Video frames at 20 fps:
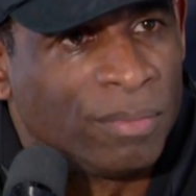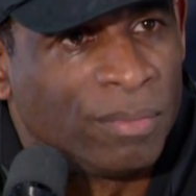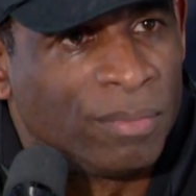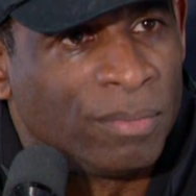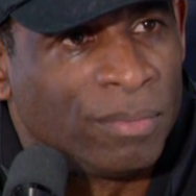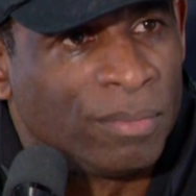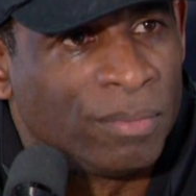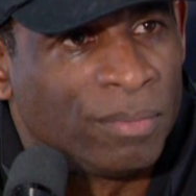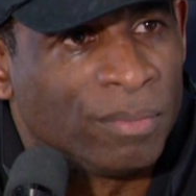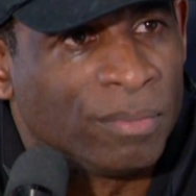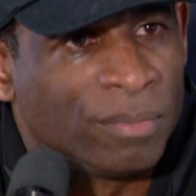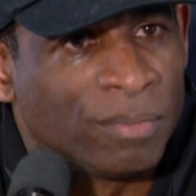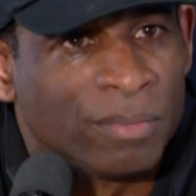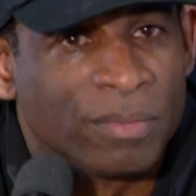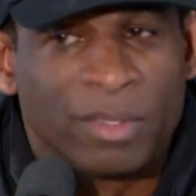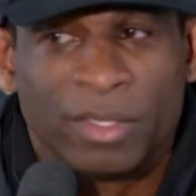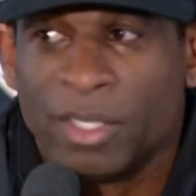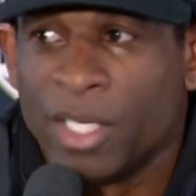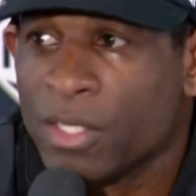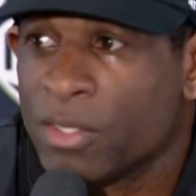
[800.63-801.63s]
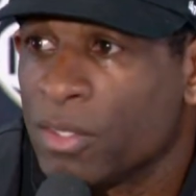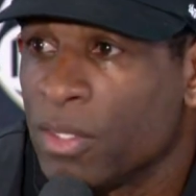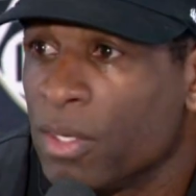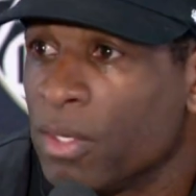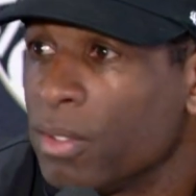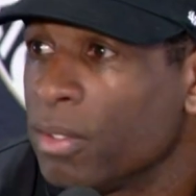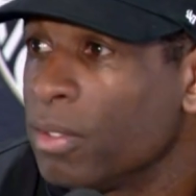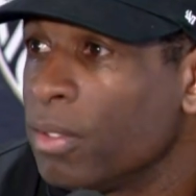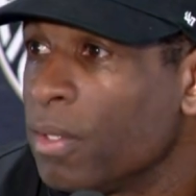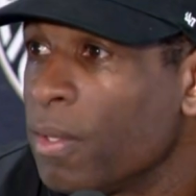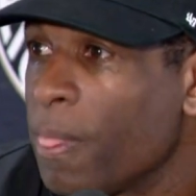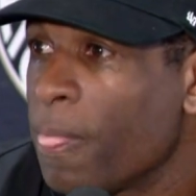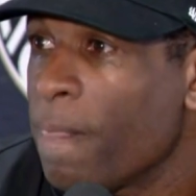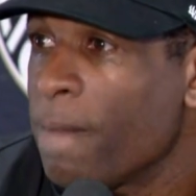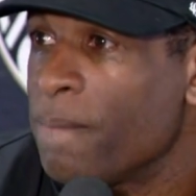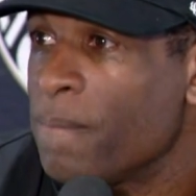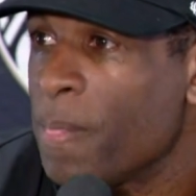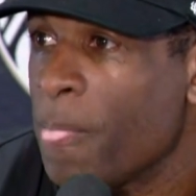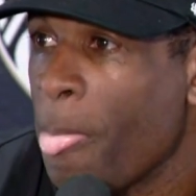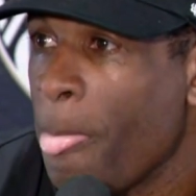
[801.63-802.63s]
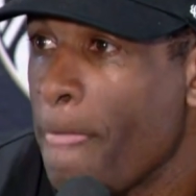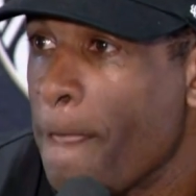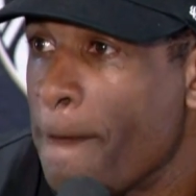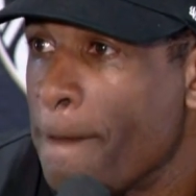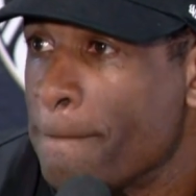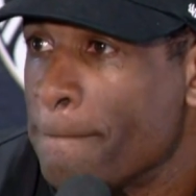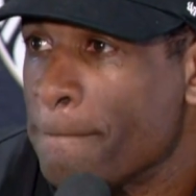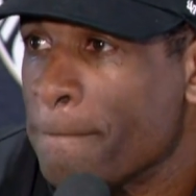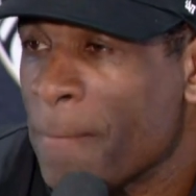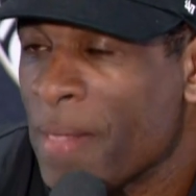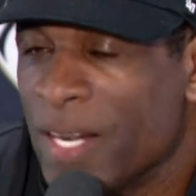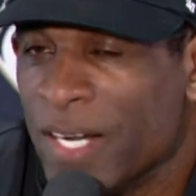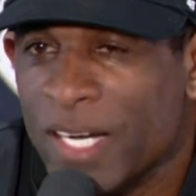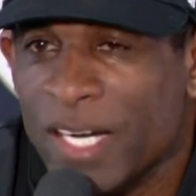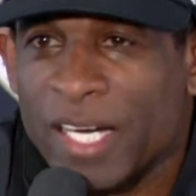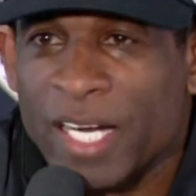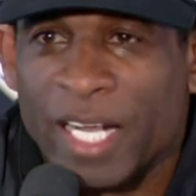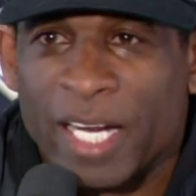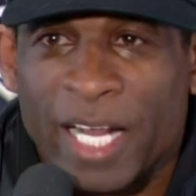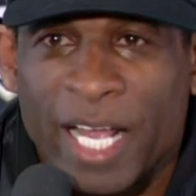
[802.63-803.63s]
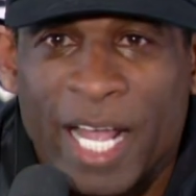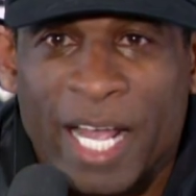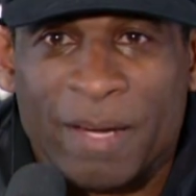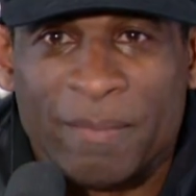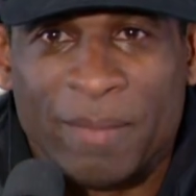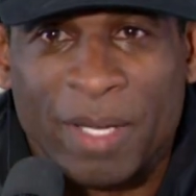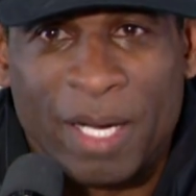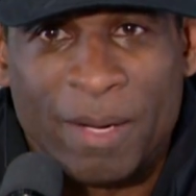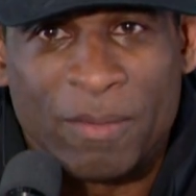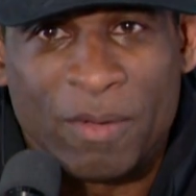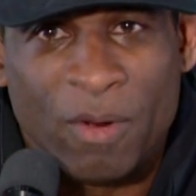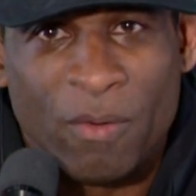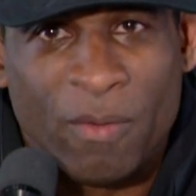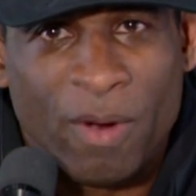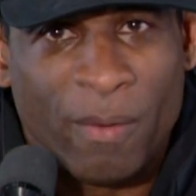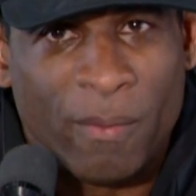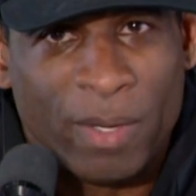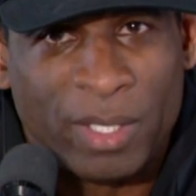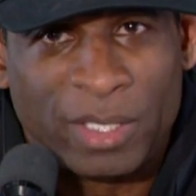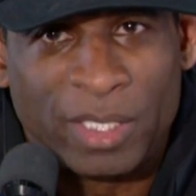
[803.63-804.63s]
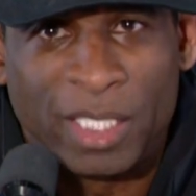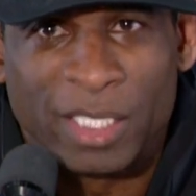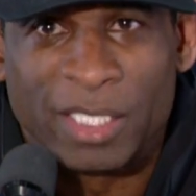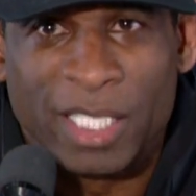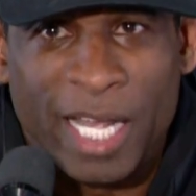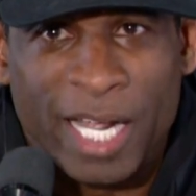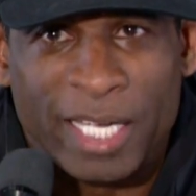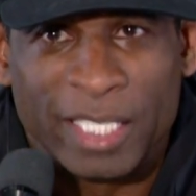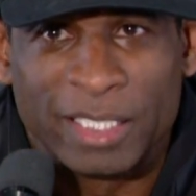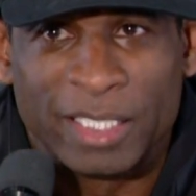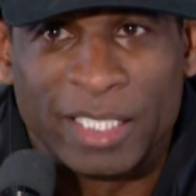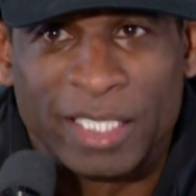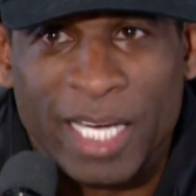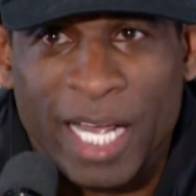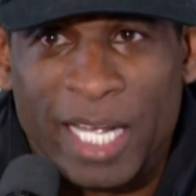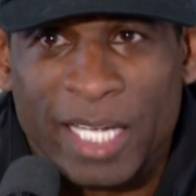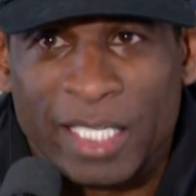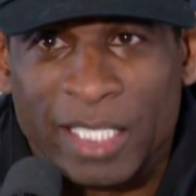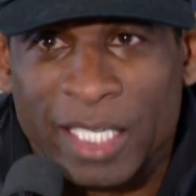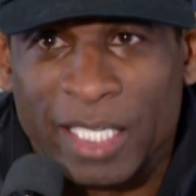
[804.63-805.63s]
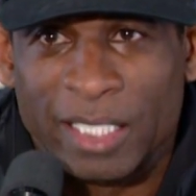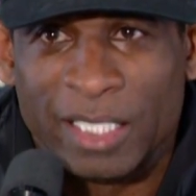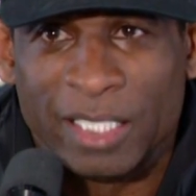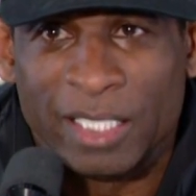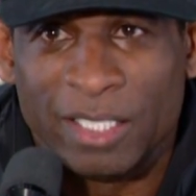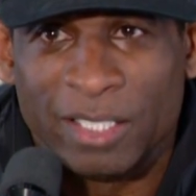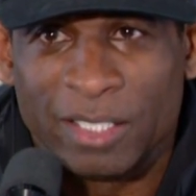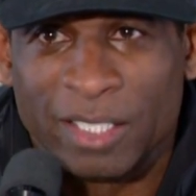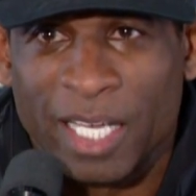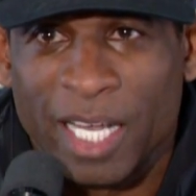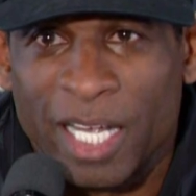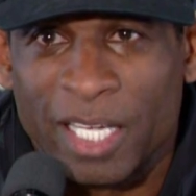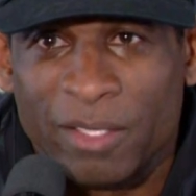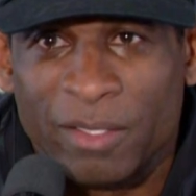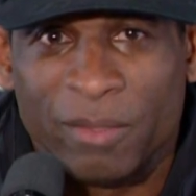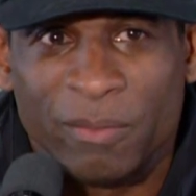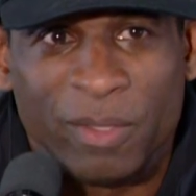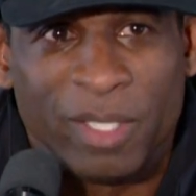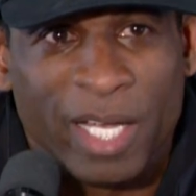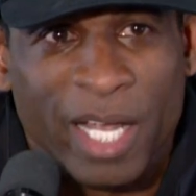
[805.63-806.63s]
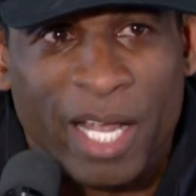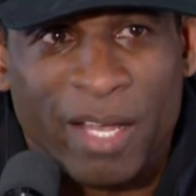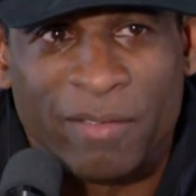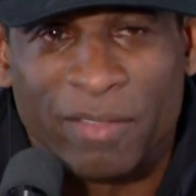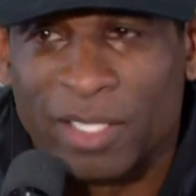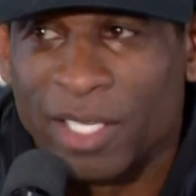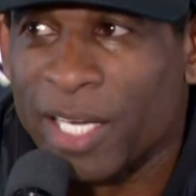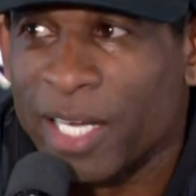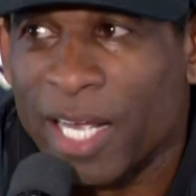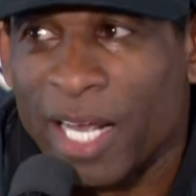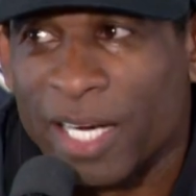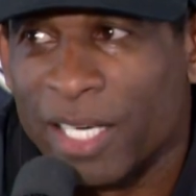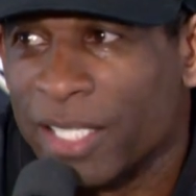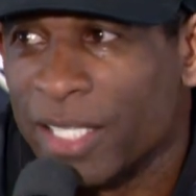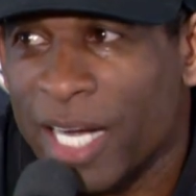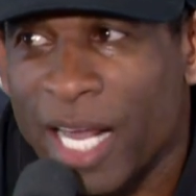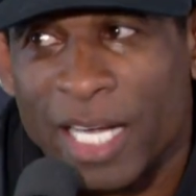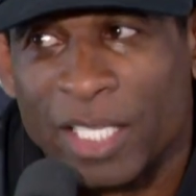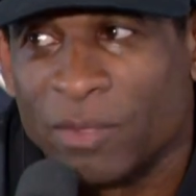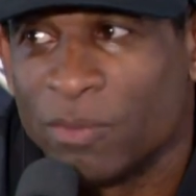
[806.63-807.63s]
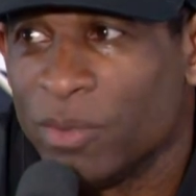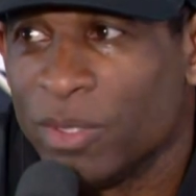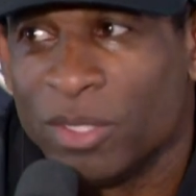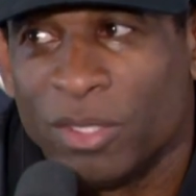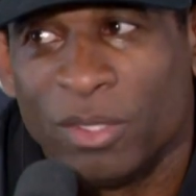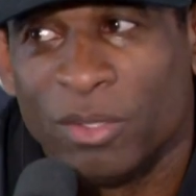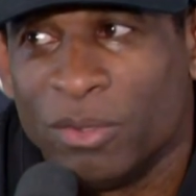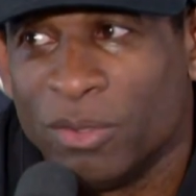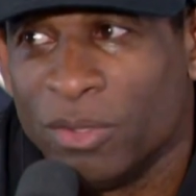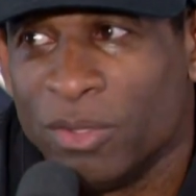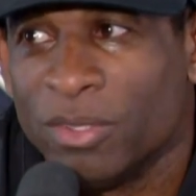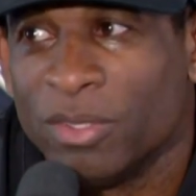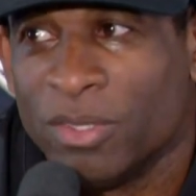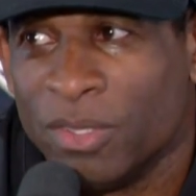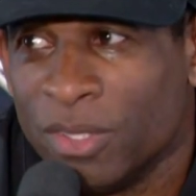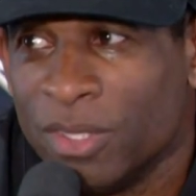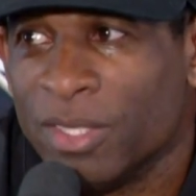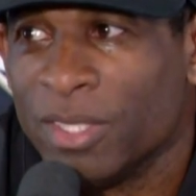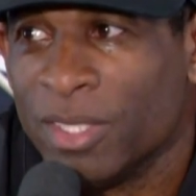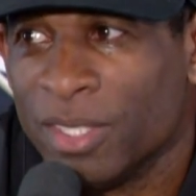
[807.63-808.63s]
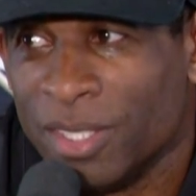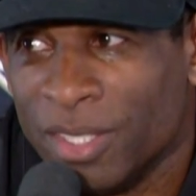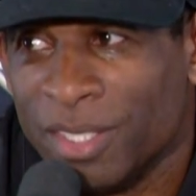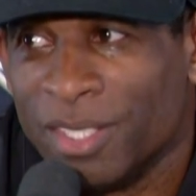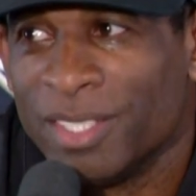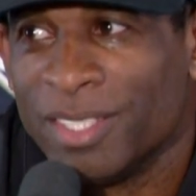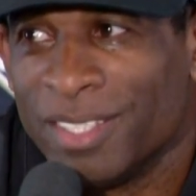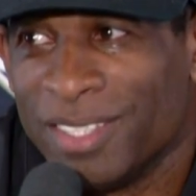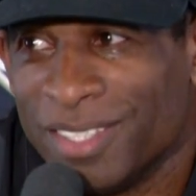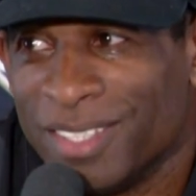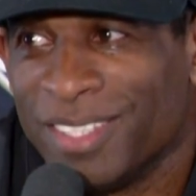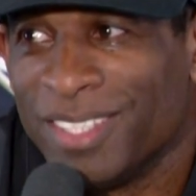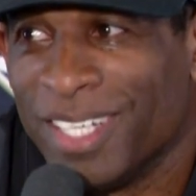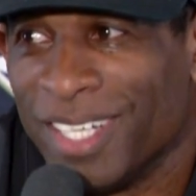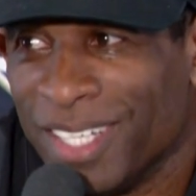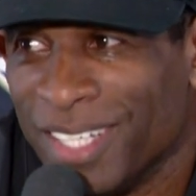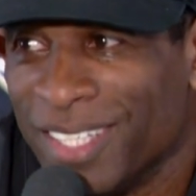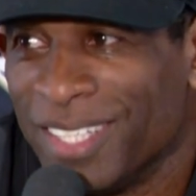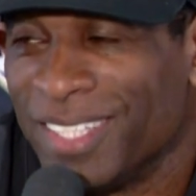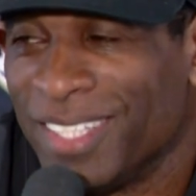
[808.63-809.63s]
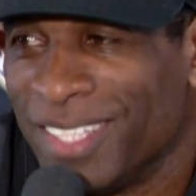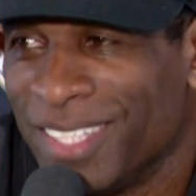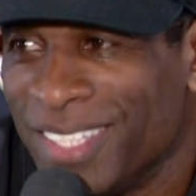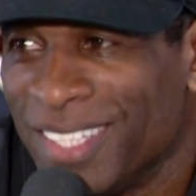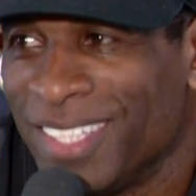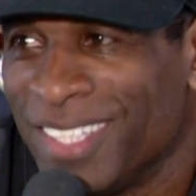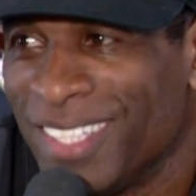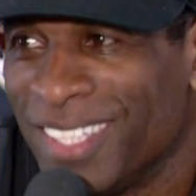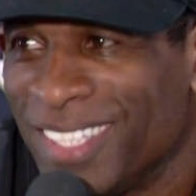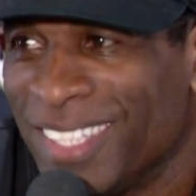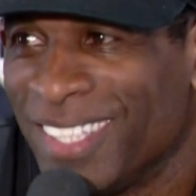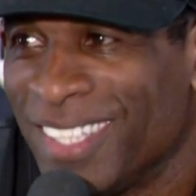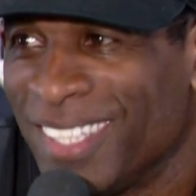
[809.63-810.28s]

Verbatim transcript: Coach Prime? Yes, uh, sir. Uh, voice of the Buffs, Mark Johnson. Love that hat, man. I'm gonna wear one just like it tonight at the little thing that we have, and I got a nice one too. Oh, I, I look forward to it. Yeah, I want to see it.